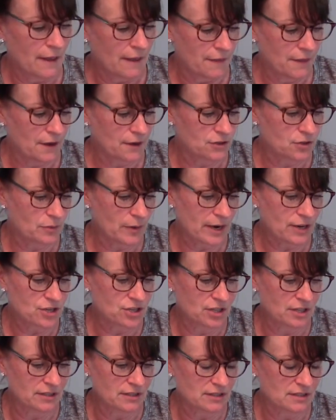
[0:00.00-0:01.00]
the
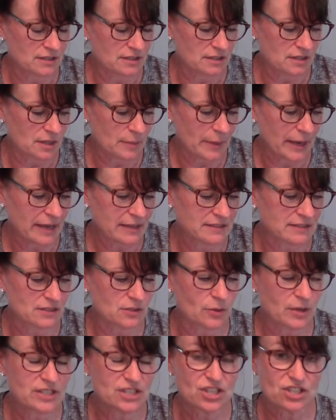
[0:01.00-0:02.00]
directions the best. So
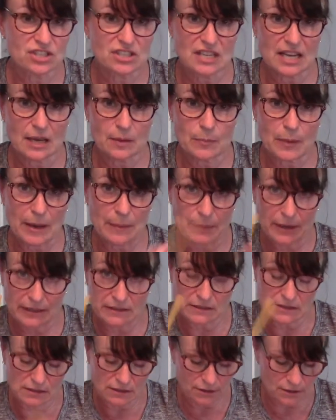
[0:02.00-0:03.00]
I just take my
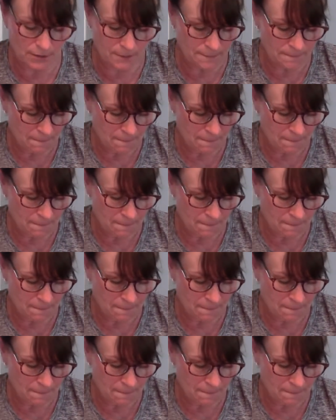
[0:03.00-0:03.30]
pencil,